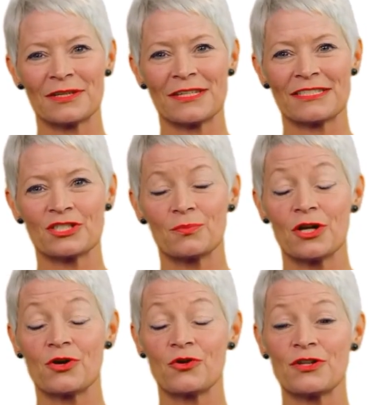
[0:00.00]
This is
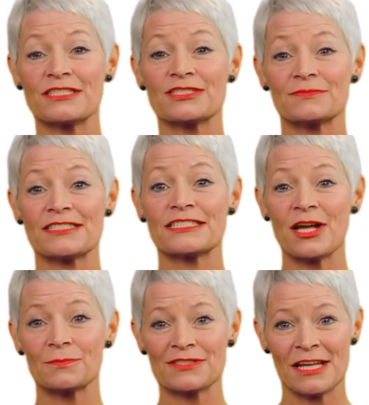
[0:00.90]
where your creativity
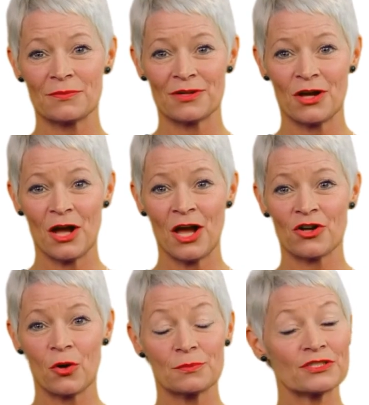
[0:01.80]
comes in,
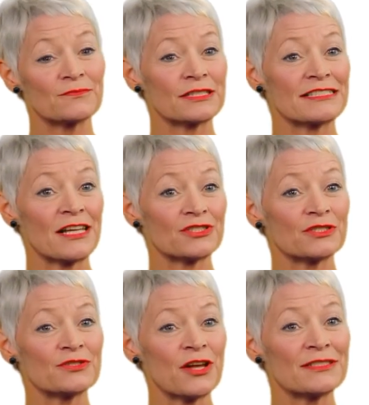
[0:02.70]
along with the research
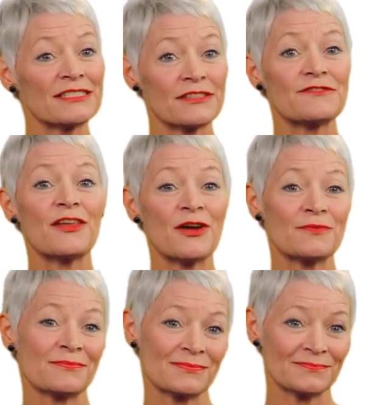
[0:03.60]
you've done so
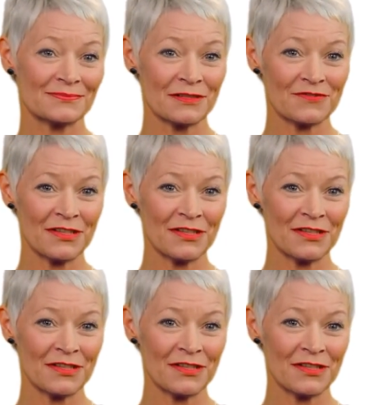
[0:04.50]
far. For